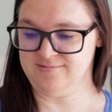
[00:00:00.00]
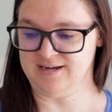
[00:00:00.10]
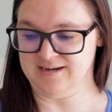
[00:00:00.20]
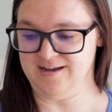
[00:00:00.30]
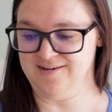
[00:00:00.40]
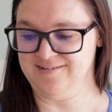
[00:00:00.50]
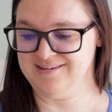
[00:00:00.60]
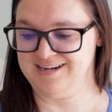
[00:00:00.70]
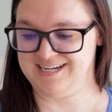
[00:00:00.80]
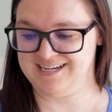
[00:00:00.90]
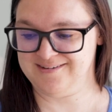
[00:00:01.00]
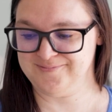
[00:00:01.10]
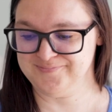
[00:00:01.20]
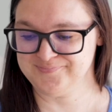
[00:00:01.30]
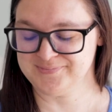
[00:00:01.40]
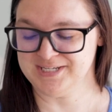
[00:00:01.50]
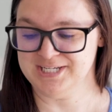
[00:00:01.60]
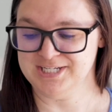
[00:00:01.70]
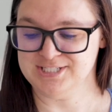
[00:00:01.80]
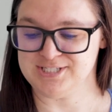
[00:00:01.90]
right now.
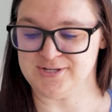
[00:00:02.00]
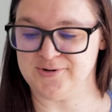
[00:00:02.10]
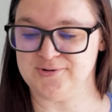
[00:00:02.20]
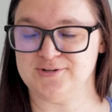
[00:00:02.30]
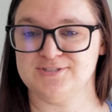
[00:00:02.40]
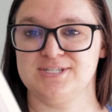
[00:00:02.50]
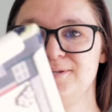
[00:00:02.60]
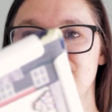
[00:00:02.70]
So there's going